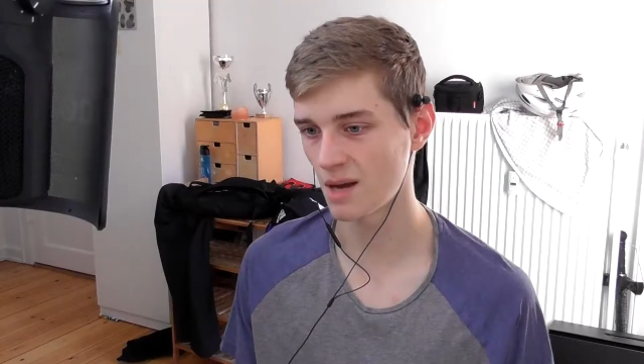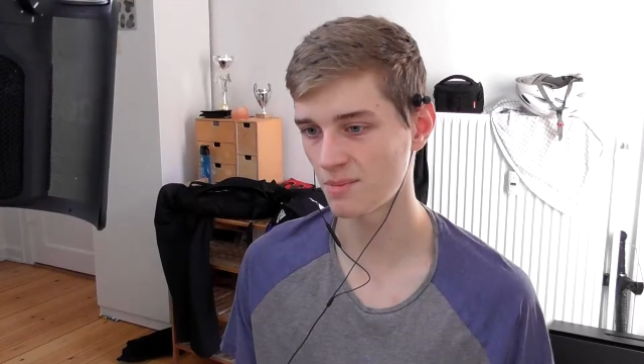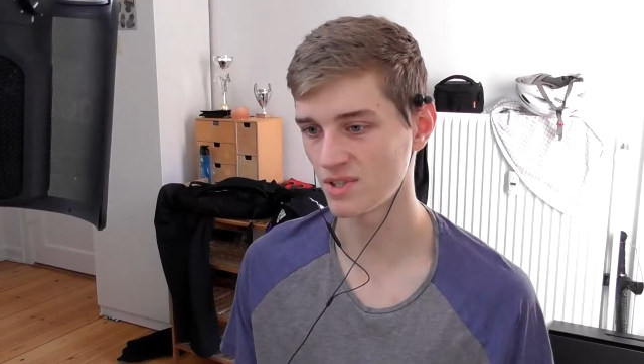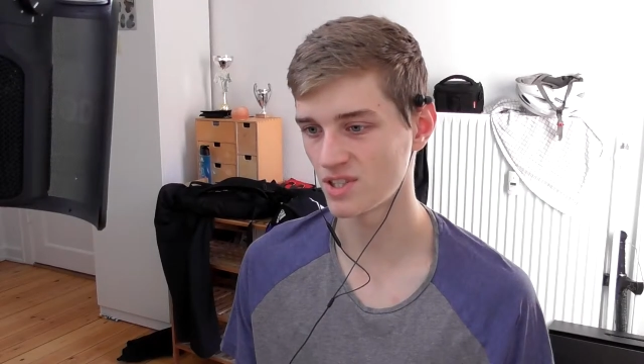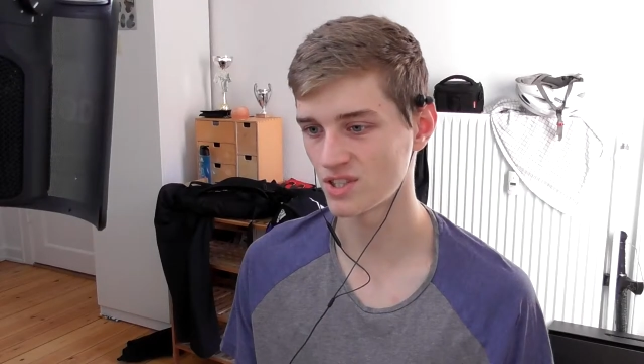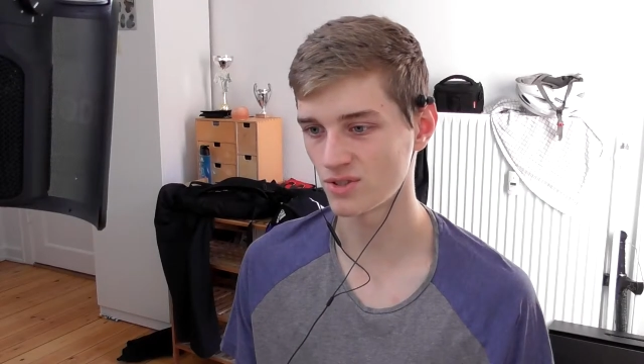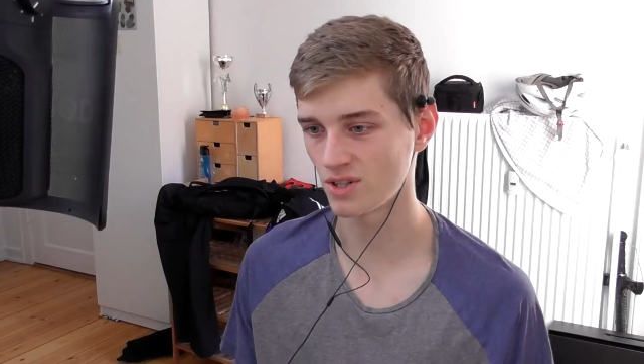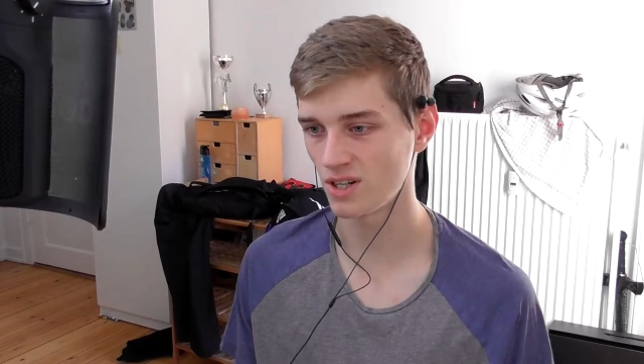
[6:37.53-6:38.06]

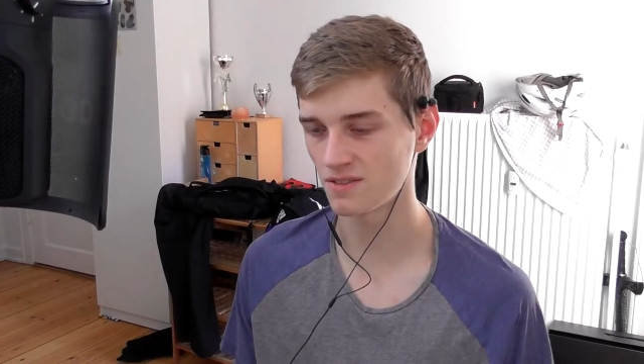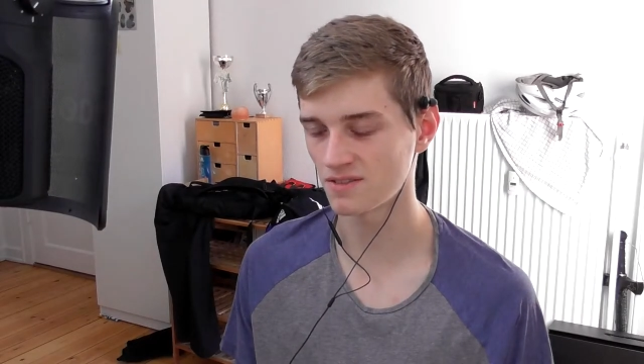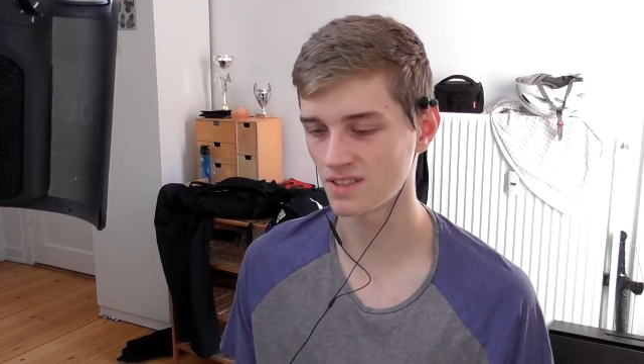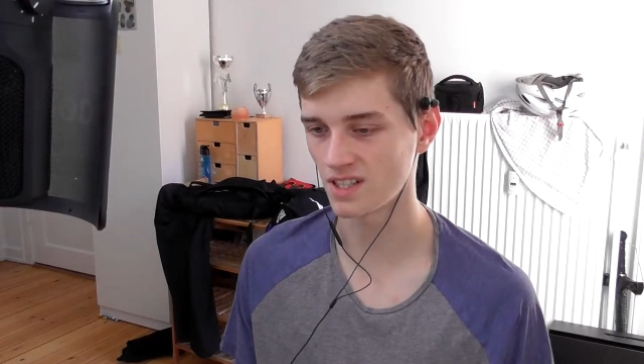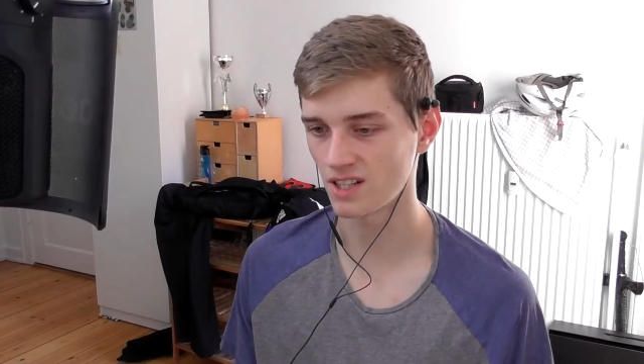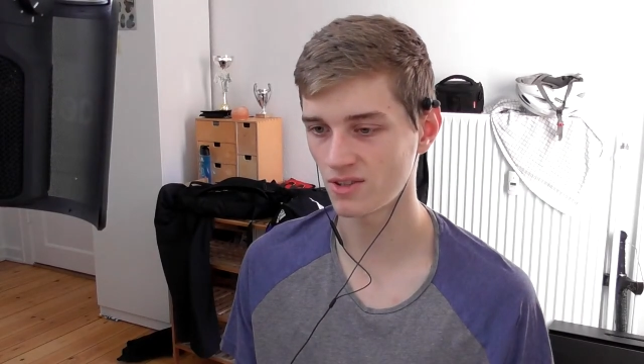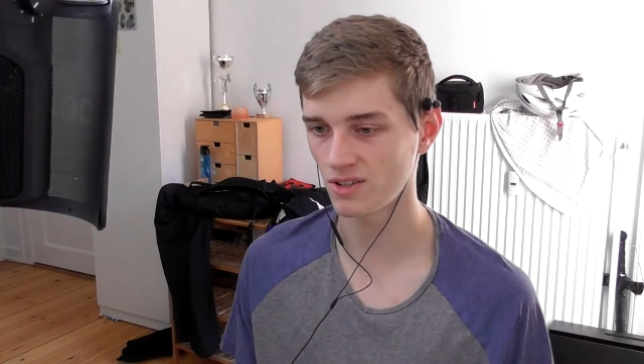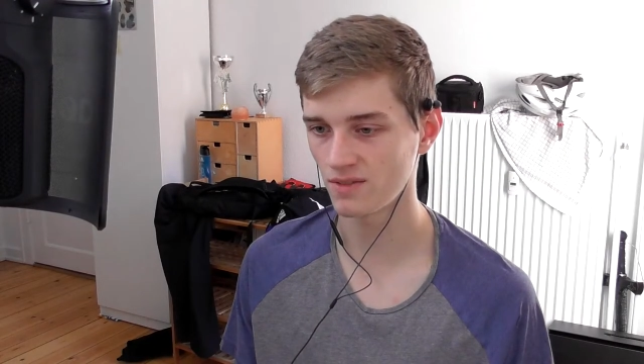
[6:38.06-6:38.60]
happens so
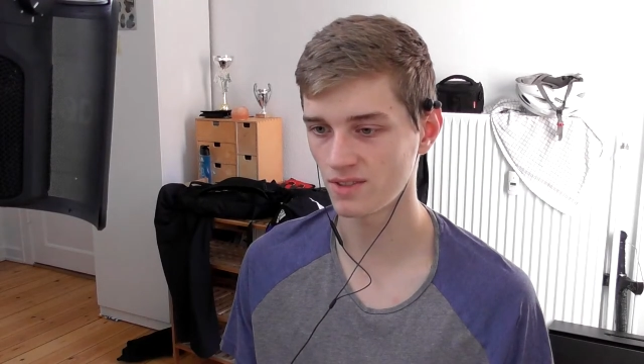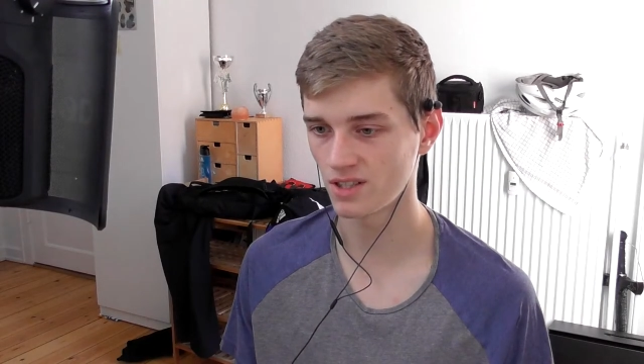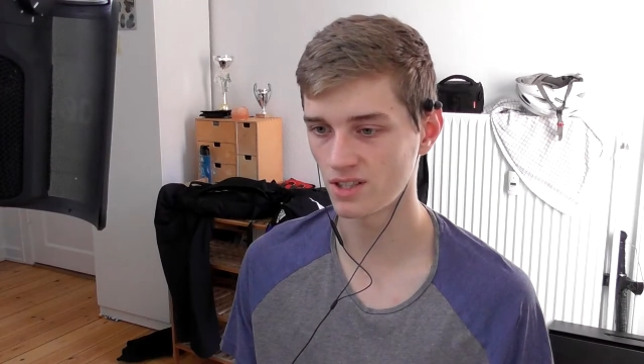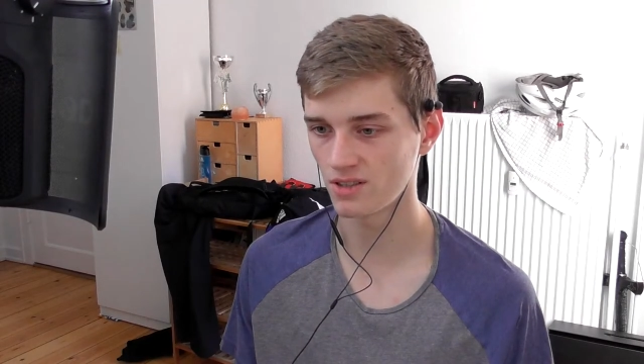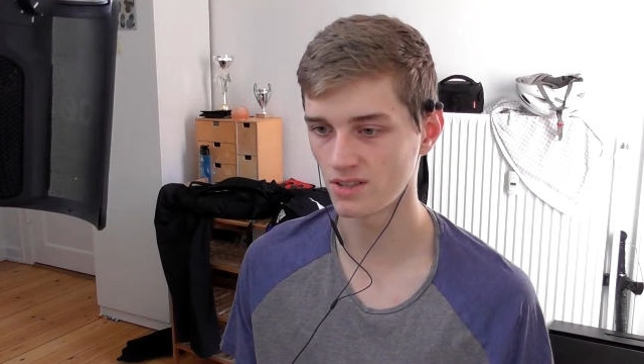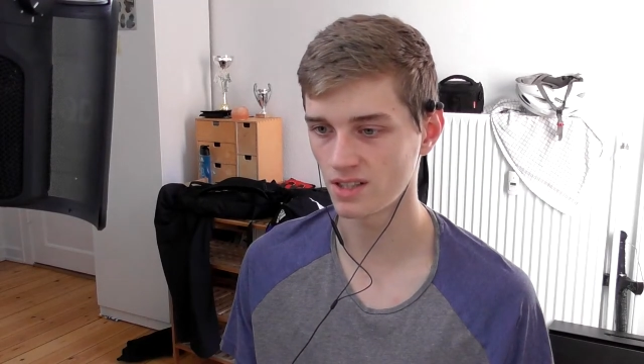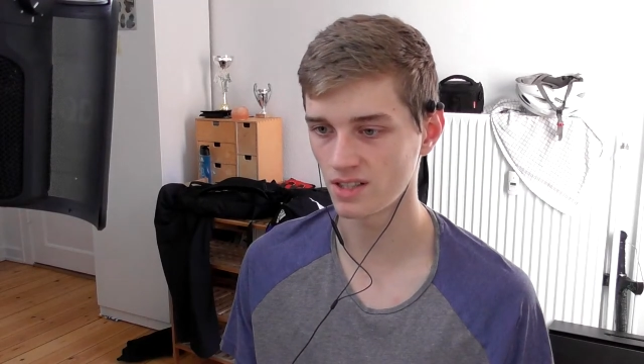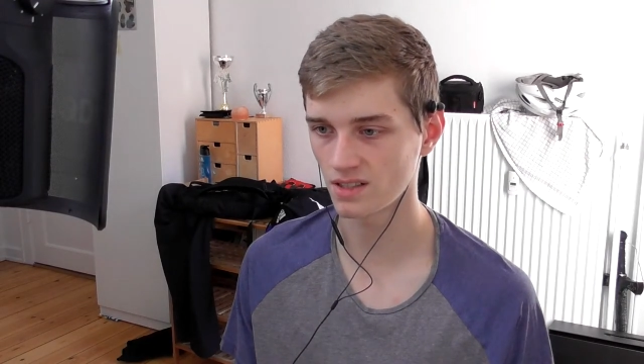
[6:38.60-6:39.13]
often. I don't even
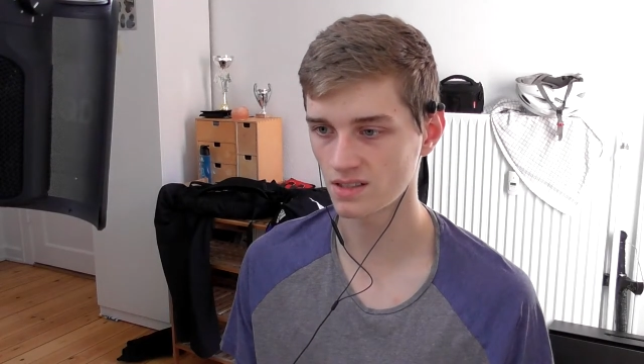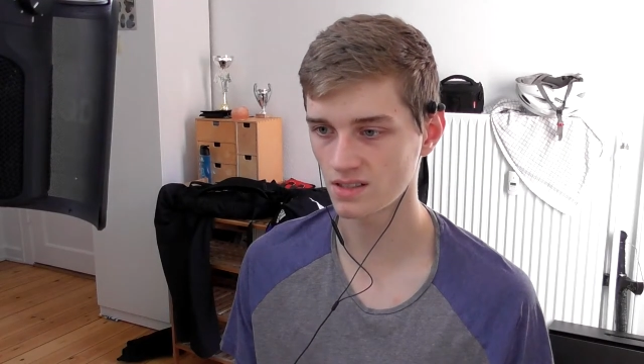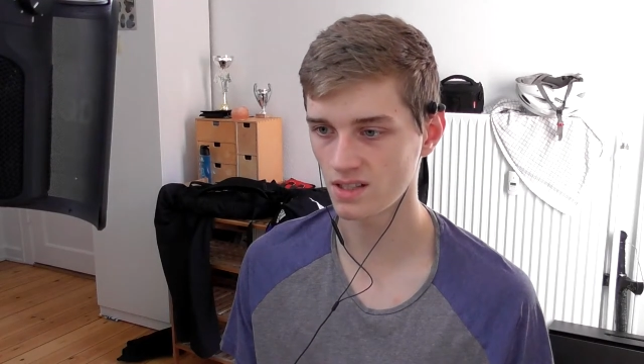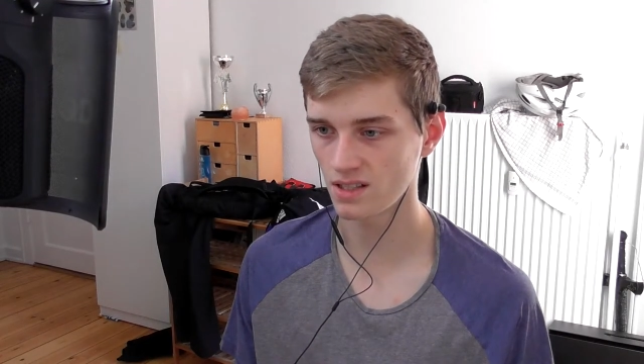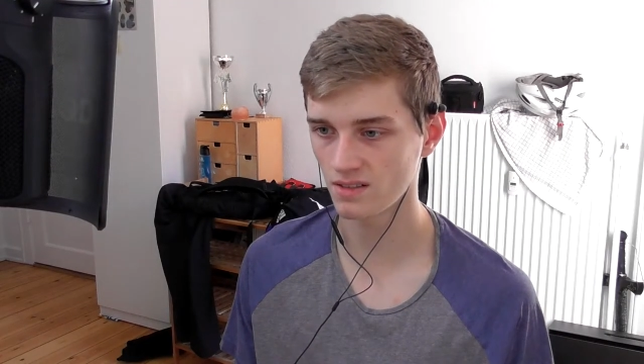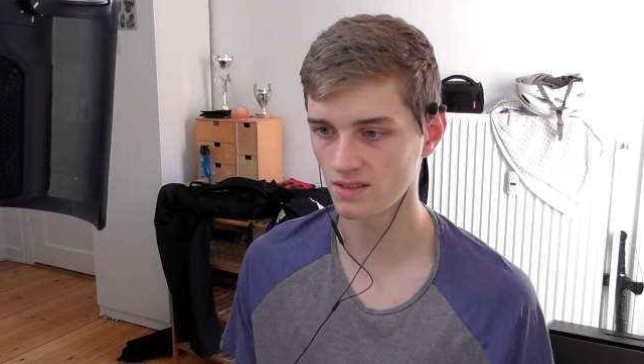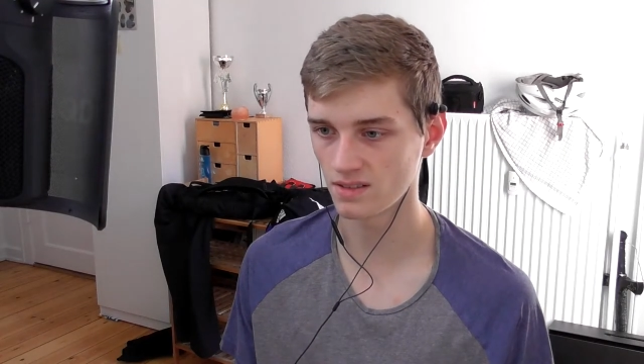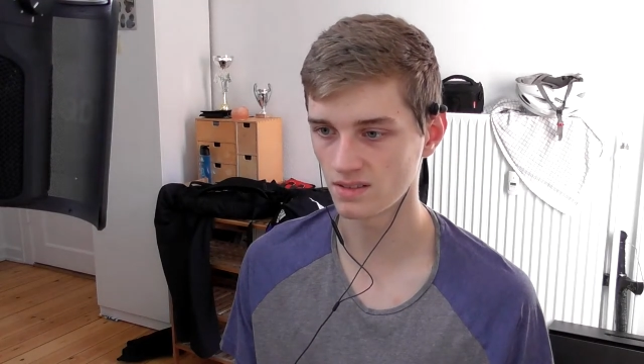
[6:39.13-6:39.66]
know. Like, it's
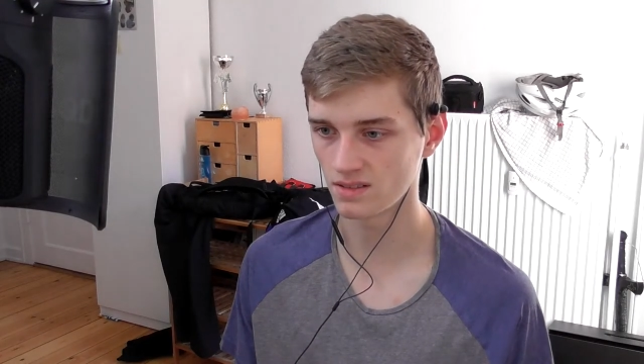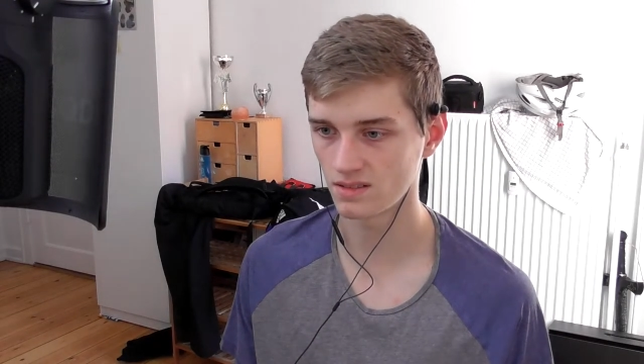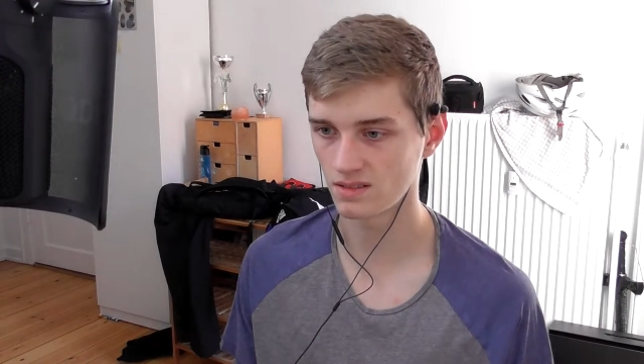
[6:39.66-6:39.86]
not even